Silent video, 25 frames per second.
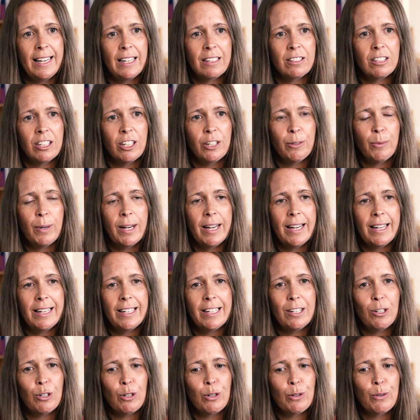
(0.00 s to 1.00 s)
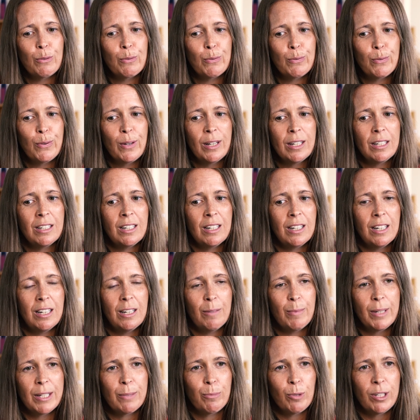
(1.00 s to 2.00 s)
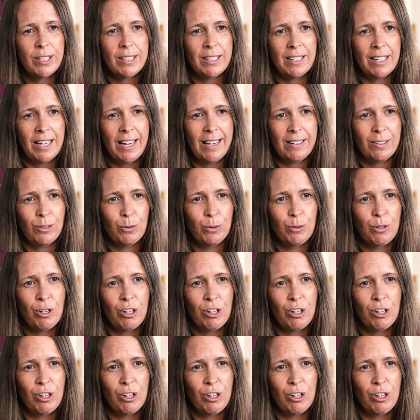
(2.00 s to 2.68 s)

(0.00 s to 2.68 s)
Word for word: had no way of um, expressing yes or